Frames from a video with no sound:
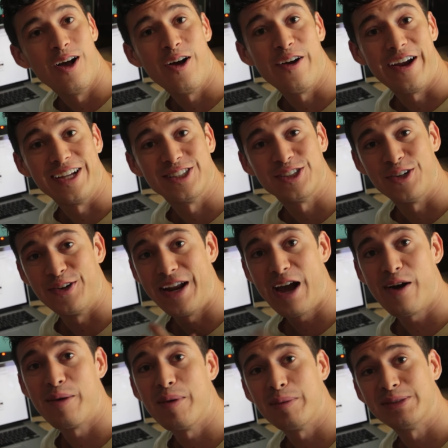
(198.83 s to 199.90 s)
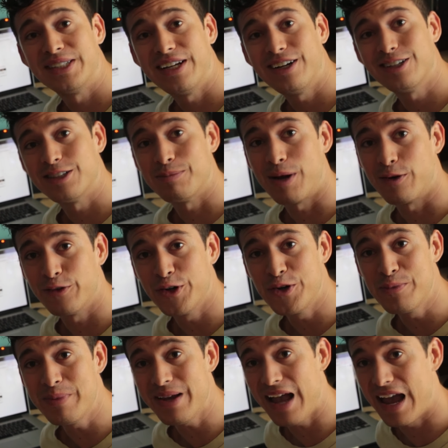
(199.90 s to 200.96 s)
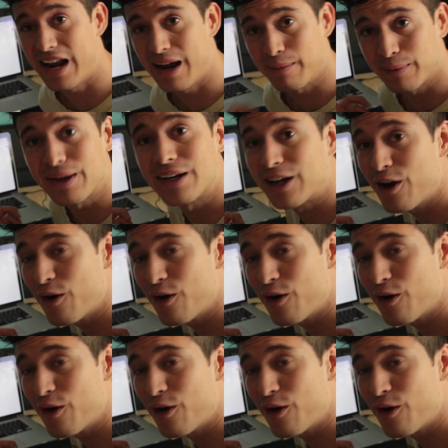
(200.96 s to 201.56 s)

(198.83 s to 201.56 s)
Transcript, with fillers: Alright, so now I'm upstairs in my room and I'm gonna